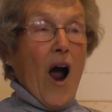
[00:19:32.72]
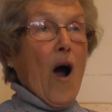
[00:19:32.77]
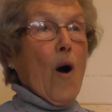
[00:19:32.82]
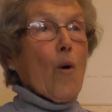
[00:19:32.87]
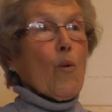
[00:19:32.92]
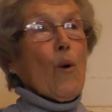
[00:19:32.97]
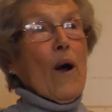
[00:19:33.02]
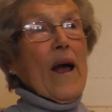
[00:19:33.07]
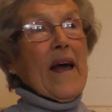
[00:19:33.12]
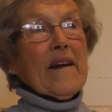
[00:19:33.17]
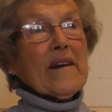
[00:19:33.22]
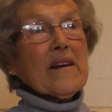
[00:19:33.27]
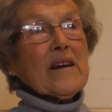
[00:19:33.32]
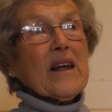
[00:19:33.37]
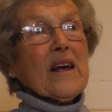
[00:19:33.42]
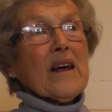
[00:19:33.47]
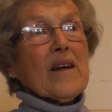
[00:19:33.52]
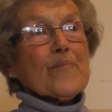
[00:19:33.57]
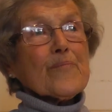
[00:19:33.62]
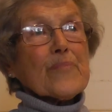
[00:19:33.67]

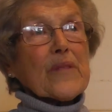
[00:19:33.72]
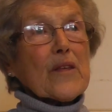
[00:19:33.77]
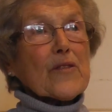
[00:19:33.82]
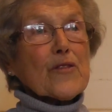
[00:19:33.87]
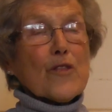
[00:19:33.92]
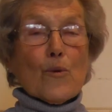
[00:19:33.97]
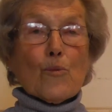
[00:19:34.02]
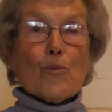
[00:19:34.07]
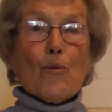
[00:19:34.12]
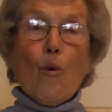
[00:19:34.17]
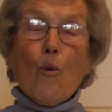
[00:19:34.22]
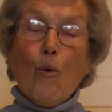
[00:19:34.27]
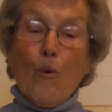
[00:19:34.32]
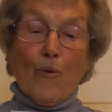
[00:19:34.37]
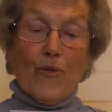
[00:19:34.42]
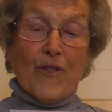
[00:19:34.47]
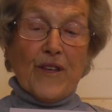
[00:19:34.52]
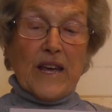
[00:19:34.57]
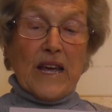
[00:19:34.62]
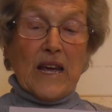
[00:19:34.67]
When
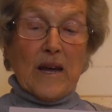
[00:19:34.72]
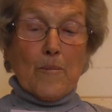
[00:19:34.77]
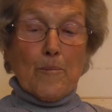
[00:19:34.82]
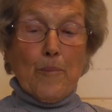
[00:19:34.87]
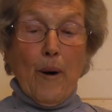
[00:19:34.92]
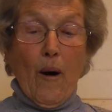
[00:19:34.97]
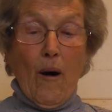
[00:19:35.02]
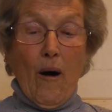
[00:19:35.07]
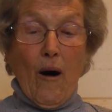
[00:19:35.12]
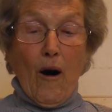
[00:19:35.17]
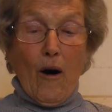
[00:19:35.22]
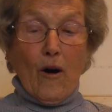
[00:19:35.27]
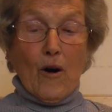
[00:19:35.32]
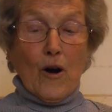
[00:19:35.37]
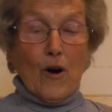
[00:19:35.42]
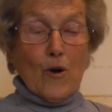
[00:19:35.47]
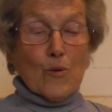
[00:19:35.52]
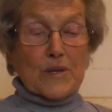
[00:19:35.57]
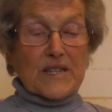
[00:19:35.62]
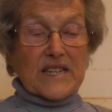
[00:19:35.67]
the
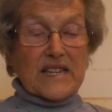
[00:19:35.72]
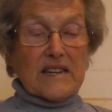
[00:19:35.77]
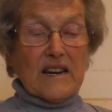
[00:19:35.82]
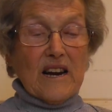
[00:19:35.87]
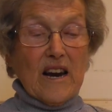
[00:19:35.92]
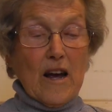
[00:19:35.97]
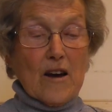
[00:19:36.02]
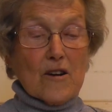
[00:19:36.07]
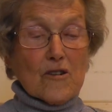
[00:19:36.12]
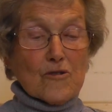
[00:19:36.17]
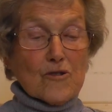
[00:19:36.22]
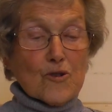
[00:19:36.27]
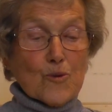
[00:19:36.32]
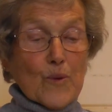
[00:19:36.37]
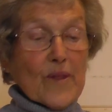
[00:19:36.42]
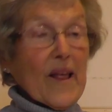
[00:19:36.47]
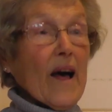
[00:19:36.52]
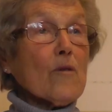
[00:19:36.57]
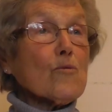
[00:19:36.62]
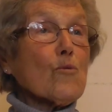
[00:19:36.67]
park was enclosed
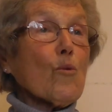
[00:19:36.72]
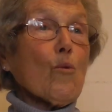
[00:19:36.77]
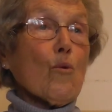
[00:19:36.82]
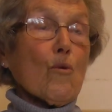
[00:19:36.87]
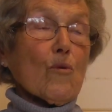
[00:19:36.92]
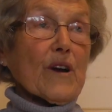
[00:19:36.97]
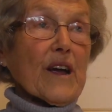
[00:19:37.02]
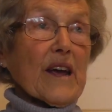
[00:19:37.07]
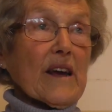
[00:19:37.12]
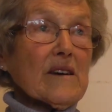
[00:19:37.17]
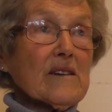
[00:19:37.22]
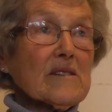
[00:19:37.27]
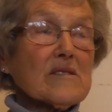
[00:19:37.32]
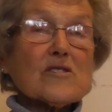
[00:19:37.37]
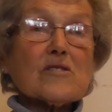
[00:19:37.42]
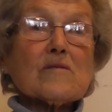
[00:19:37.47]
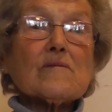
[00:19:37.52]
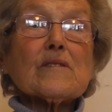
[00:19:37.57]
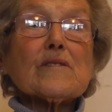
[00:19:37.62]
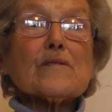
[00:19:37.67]
without warning
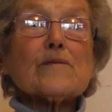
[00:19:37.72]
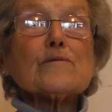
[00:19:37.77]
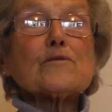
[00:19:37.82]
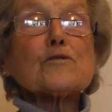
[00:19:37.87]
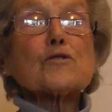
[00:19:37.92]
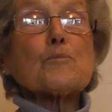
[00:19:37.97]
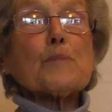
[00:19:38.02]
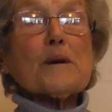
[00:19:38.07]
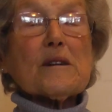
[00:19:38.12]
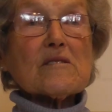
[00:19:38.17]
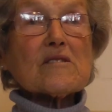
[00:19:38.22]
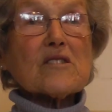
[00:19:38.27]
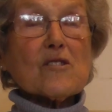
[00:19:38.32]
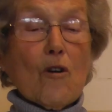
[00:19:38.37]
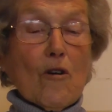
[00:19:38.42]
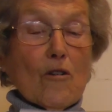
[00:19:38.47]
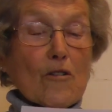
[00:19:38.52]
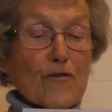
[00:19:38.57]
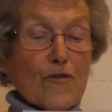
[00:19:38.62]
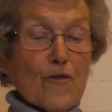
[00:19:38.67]
to build a
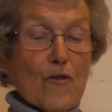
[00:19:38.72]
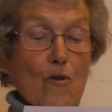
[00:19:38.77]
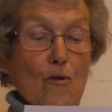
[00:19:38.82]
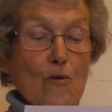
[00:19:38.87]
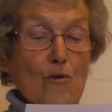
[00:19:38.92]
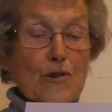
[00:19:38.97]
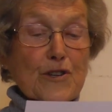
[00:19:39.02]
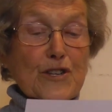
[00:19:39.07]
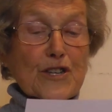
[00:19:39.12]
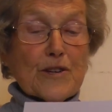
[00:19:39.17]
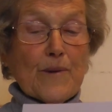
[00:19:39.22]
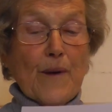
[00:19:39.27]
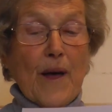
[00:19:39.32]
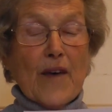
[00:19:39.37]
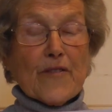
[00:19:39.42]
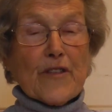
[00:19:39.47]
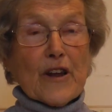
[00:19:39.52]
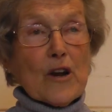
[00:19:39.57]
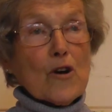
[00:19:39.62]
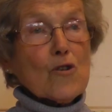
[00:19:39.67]
golf course,
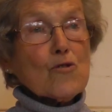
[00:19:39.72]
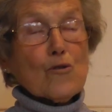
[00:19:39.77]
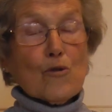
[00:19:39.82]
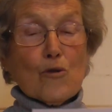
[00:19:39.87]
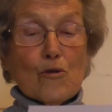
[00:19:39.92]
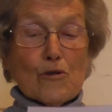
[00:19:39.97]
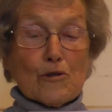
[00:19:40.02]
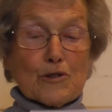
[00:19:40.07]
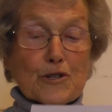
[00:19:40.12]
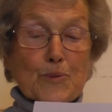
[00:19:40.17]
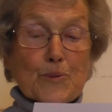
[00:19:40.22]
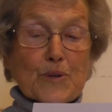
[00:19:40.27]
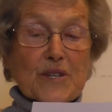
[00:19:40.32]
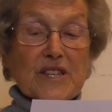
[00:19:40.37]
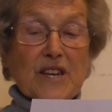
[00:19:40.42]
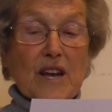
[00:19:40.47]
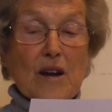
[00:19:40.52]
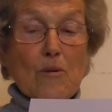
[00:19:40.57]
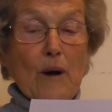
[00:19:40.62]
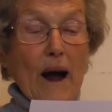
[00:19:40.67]
the locals were
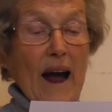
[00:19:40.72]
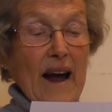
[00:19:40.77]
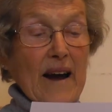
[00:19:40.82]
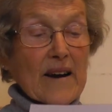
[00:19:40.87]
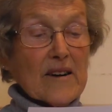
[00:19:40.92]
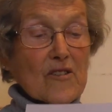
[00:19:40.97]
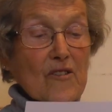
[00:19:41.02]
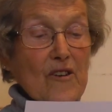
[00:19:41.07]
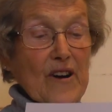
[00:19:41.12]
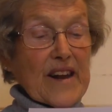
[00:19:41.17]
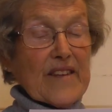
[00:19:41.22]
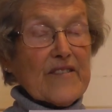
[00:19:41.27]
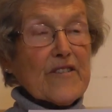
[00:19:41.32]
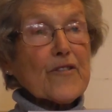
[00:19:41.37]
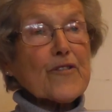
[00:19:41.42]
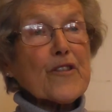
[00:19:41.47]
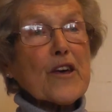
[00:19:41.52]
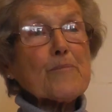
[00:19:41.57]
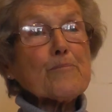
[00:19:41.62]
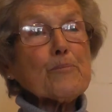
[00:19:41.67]
so angry
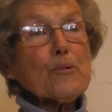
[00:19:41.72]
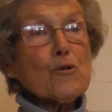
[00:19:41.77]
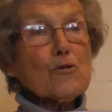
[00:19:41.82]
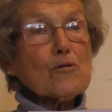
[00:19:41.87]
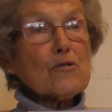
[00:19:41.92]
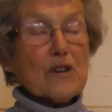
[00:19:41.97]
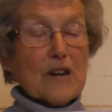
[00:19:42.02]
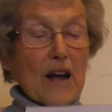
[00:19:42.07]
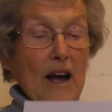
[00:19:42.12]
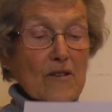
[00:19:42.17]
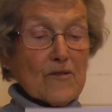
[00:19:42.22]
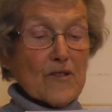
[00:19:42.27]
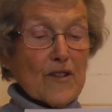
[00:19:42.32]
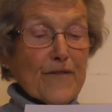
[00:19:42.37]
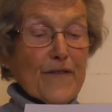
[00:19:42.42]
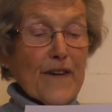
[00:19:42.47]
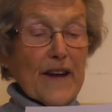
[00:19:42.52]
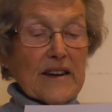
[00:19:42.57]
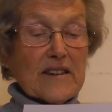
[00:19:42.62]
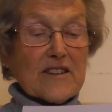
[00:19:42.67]
that they pulled down the
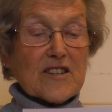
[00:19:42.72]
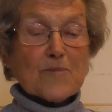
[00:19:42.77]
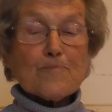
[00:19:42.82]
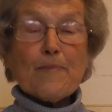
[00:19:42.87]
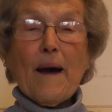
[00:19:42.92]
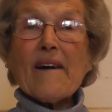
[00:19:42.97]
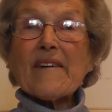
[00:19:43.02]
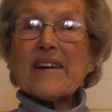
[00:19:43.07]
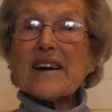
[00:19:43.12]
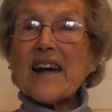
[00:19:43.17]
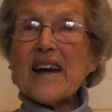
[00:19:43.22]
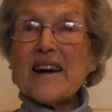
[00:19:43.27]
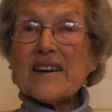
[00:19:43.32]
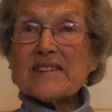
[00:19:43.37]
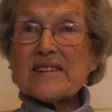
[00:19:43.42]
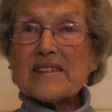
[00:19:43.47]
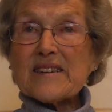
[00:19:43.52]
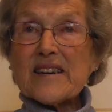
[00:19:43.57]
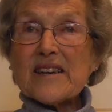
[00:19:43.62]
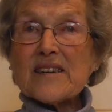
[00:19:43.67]
fence,
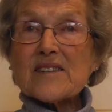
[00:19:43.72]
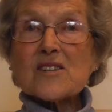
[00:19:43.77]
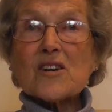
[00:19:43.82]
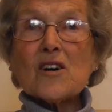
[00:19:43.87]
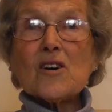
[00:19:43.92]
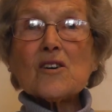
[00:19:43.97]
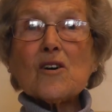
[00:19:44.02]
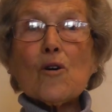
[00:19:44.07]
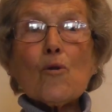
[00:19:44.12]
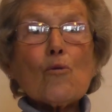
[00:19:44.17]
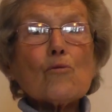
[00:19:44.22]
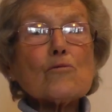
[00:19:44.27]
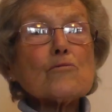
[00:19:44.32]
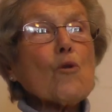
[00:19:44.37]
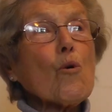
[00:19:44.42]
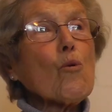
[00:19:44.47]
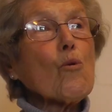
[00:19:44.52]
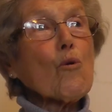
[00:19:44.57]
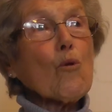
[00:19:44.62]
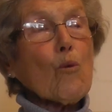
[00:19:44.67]
barricaded it,
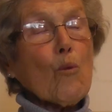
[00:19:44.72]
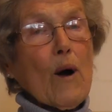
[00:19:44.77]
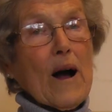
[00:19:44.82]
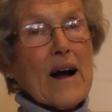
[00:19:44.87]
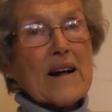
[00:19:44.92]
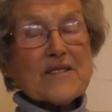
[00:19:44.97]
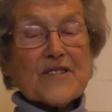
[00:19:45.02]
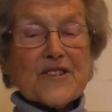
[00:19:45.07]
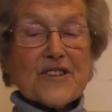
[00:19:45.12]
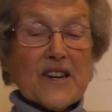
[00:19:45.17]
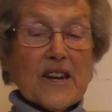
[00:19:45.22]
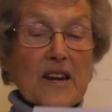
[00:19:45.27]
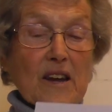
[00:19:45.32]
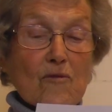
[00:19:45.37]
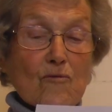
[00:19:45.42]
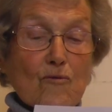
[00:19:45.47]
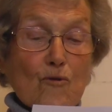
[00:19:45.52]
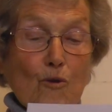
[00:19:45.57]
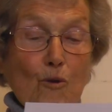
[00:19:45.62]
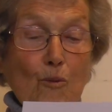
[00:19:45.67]
all the while
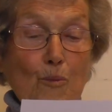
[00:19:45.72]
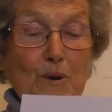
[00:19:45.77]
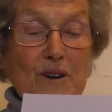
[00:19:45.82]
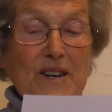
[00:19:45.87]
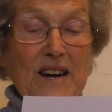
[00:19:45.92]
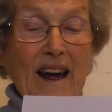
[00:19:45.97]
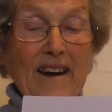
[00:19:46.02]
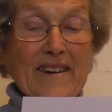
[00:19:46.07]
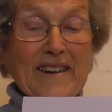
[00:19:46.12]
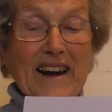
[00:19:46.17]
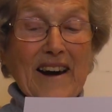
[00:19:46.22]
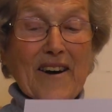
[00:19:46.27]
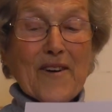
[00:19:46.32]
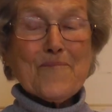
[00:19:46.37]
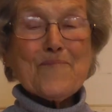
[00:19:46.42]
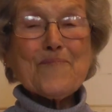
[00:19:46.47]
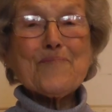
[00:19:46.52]
singing Rule Britannia,